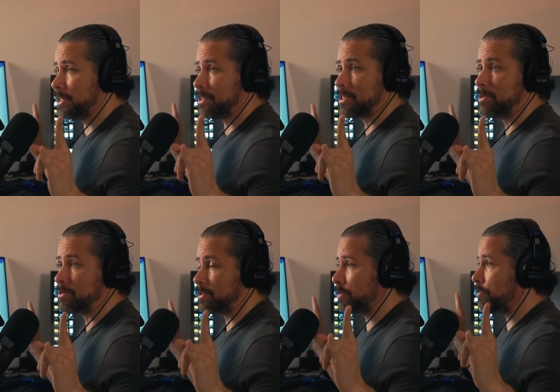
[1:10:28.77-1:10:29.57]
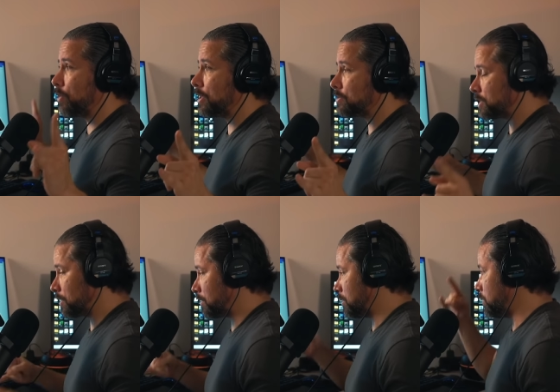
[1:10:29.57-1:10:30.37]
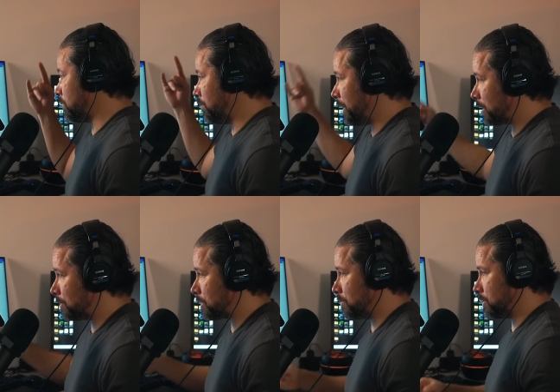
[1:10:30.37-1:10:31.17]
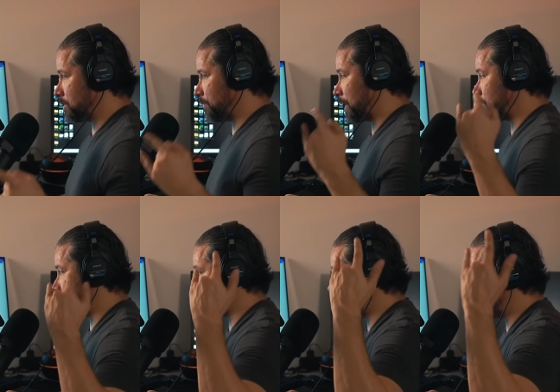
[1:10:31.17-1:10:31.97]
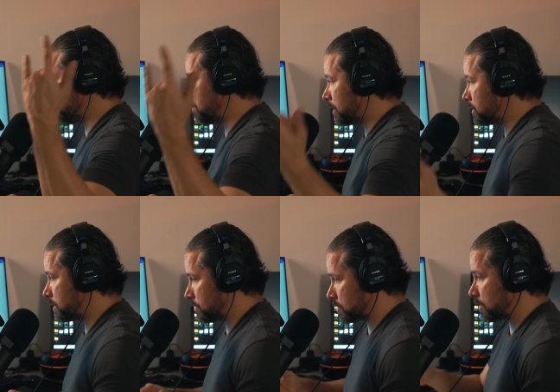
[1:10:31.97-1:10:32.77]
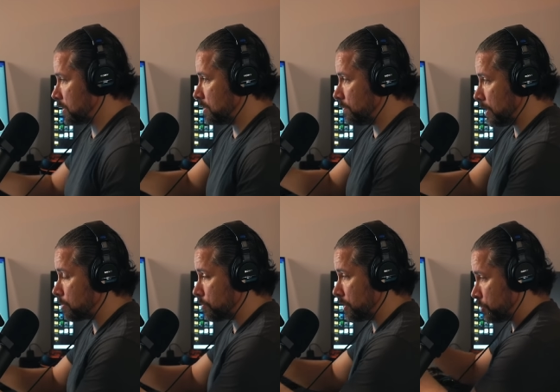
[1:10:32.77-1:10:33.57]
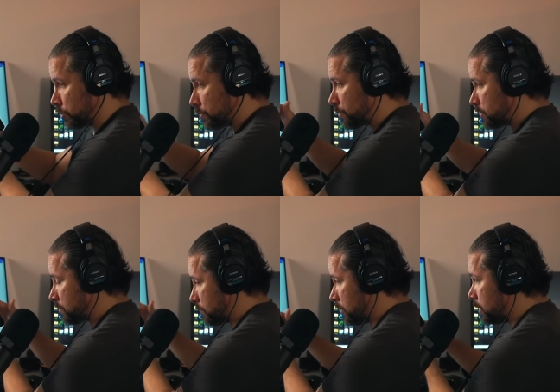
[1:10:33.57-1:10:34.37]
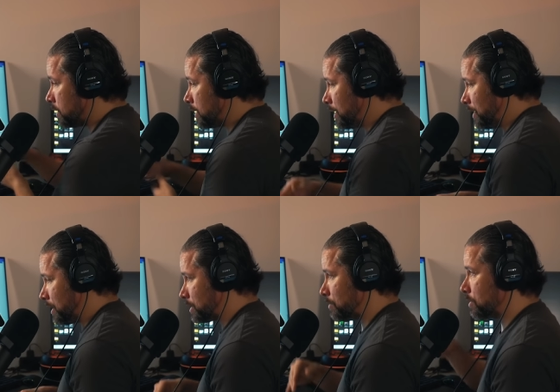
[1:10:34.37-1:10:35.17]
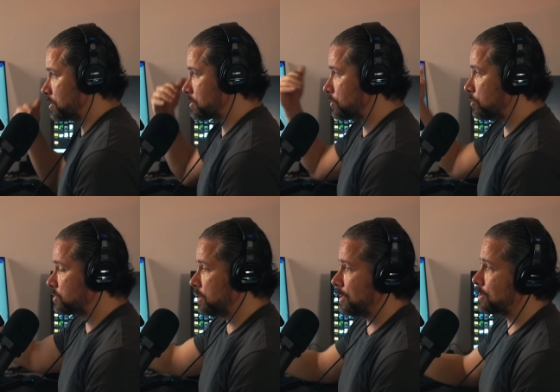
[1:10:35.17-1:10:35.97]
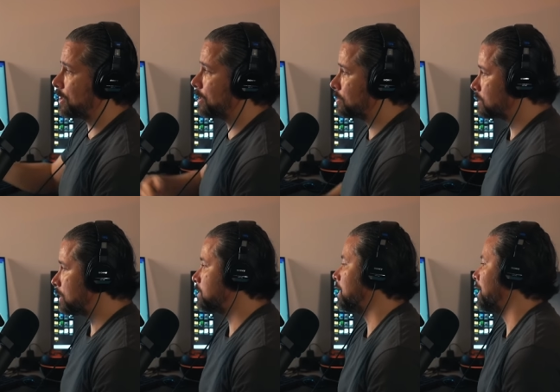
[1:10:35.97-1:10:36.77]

She was doing well. She learned to do her makeup. She was finally free of her mother. She was starting to develop the way a normal person would. Uh, she went to school. She educated herself. She